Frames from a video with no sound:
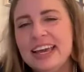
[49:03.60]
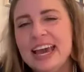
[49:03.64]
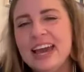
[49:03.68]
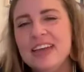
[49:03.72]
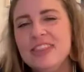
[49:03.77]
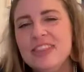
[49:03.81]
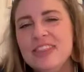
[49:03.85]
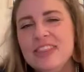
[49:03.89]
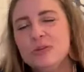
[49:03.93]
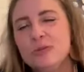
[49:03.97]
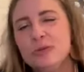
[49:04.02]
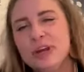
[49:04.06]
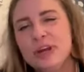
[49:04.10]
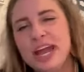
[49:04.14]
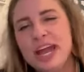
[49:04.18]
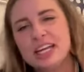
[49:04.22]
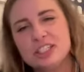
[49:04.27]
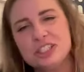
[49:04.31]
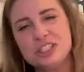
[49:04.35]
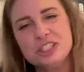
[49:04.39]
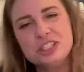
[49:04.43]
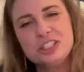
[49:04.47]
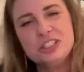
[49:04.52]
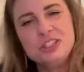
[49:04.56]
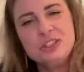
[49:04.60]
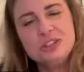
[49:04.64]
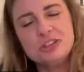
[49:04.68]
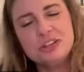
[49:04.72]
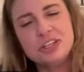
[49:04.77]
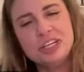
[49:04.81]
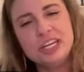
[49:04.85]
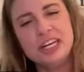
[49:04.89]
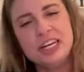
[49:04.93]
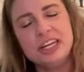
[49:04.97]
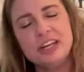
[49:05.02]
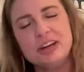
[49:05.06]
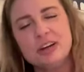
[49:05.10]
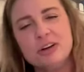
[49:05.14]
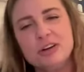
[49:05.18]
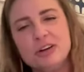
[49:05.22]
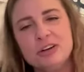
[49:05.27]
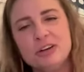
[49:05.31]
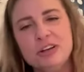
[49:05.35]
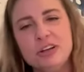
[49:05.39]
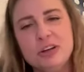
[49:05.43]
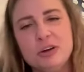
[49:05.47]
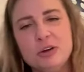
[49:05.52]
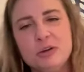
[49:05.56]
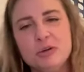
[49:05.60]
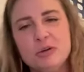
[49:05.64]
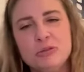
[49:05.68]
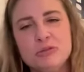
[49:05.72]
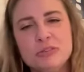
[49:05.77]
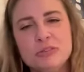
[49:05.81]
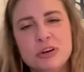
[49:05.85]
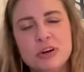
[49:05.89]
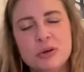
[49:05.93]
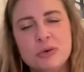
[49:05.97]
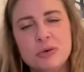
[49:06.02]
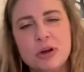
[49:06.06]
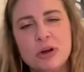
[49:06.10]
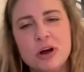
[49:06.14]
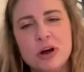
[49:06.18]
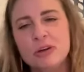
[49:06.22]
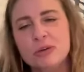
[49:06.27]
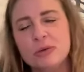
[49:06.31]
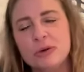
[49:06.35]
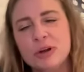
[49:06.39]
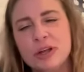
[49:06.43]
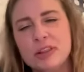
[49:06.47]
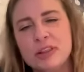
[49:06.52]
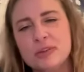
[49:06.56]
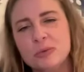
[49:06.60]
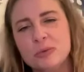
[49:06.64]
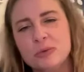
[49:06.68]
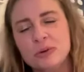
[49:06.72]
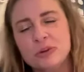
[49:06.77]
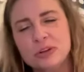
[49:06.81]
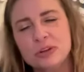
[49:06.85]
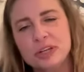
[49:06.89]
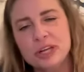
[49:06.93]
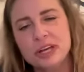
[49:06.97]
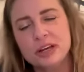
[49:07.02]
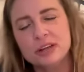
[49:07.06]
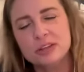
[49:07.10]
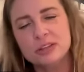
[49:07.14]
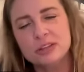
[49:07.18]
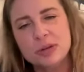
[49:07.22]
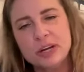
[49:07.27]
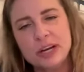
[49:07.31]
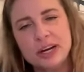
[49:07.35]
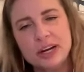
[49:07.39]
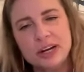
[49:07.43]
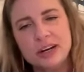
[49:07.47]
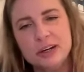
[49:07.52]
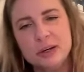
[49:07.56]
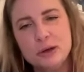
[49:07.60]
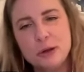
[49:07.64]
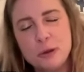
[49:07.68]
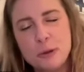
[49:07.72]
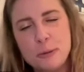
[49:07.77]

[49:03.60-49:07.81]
and the reactions you're getting are all around the world elsewhere?